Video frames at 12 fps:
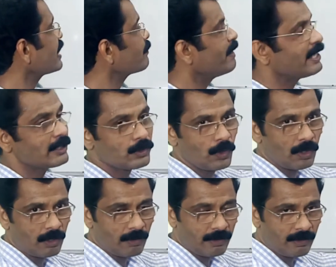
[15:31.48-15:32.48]
segment is
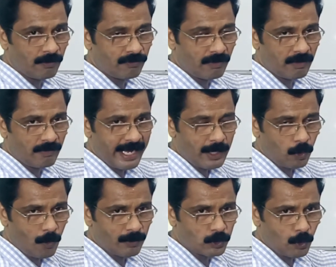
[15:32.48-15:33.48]
not of Y
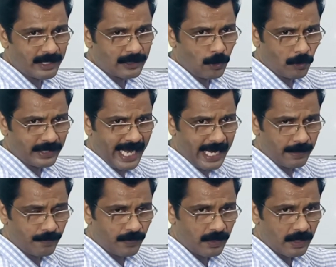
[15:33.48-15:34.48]
chromosome is not
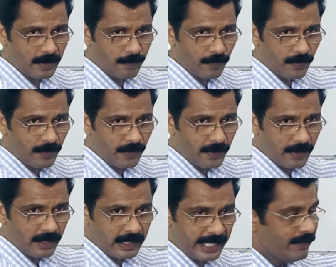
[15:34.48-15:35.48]
there.
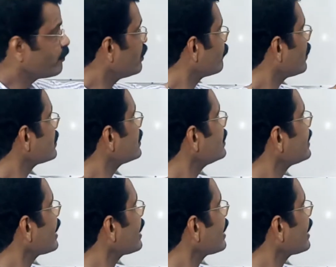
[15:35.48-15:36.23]
If the first